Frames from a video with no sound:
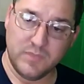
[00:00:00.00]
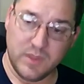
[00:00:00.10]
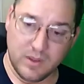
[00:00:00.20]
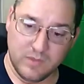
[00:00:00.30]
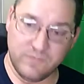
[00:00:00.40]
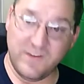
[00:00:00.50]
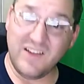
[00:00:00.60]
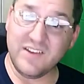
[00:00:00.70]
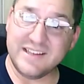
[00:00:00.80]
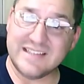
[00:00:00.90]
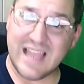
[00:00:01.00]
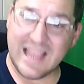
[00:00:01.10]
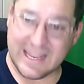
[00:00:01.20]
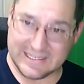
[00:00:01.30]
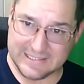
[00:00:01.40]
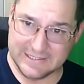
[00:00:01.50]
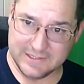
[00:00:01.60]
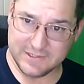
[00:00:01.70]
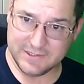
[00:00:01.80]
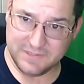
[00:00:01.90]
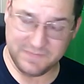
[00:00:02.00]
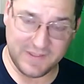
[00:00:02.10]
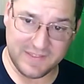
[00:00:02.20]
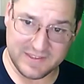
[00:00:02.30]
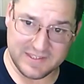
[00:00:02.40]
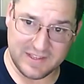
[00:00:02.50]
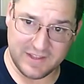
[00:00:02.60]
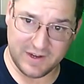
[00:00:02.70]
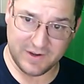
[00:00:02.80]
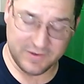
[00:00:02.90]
very tight to fit this in there.